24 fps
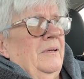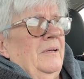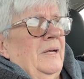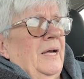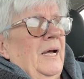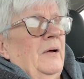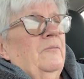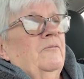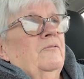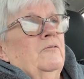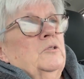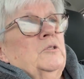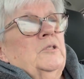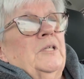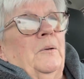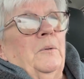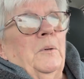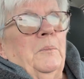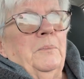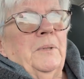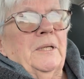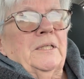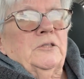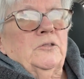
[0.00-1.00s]
At first, I
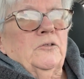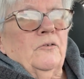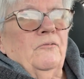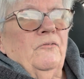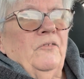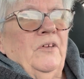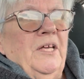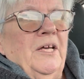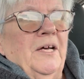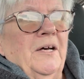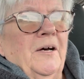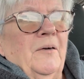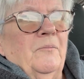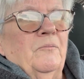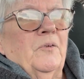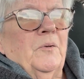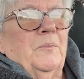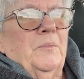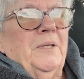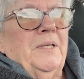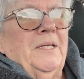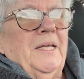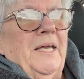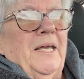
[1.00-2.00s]
would pick Sophia up
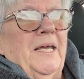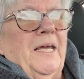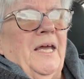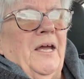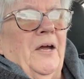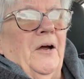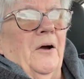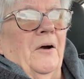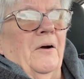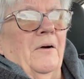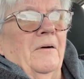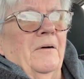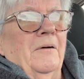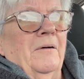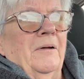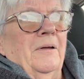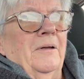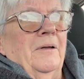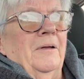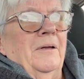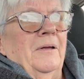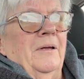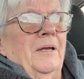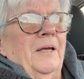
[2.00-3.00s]
from the daycare.
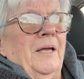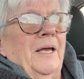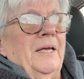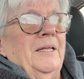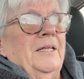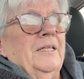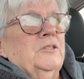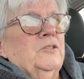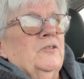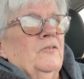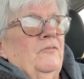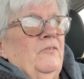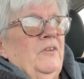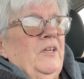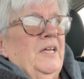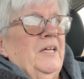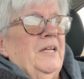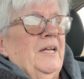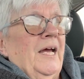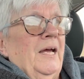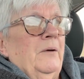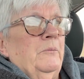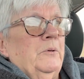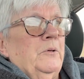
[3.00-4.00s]
And then Sophia
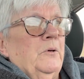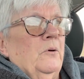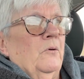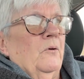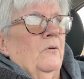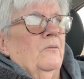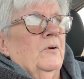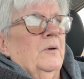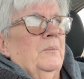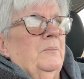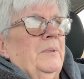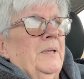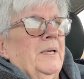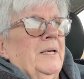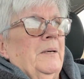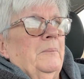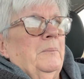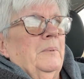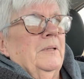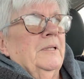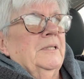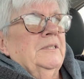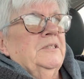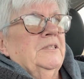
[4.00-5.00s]
and I would go over and pick up
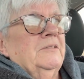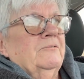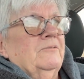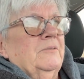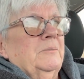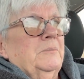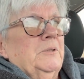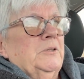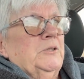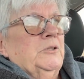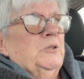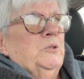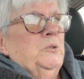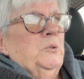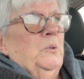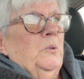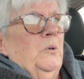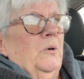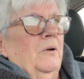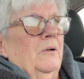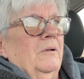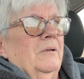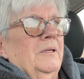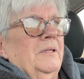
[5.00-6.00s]
Alyssa from the
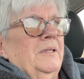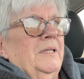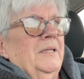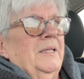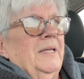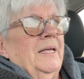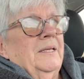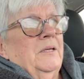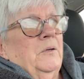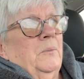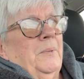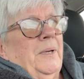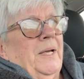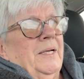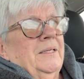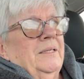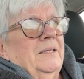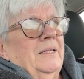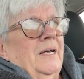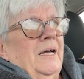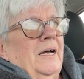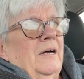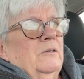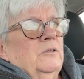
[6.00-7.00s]
school. And then they'd go back to
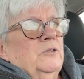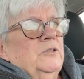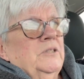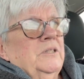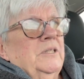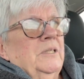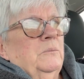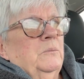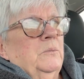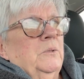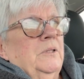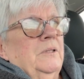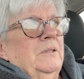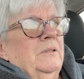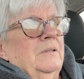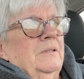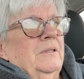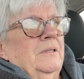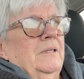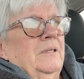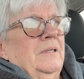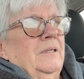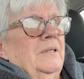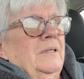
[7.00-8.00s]
the house. And then when
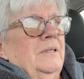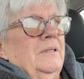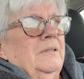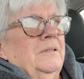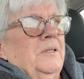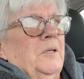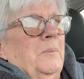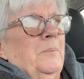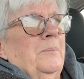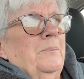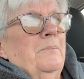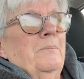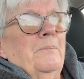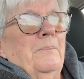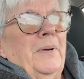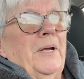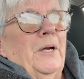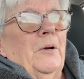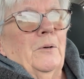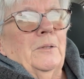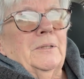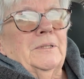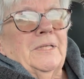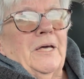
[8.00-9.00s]
their
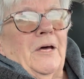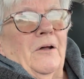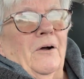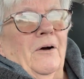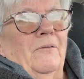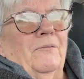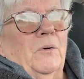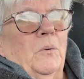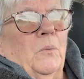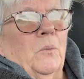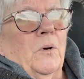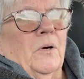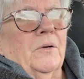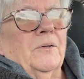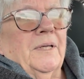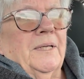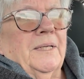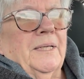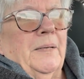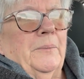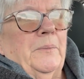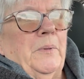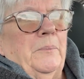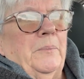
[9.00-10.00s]
parents got off of work, they'd
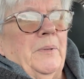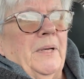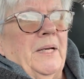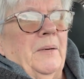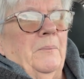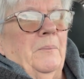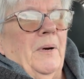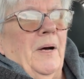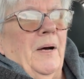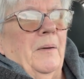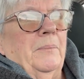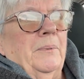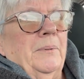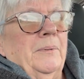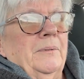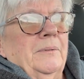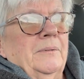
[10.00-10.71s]
come and pick them up.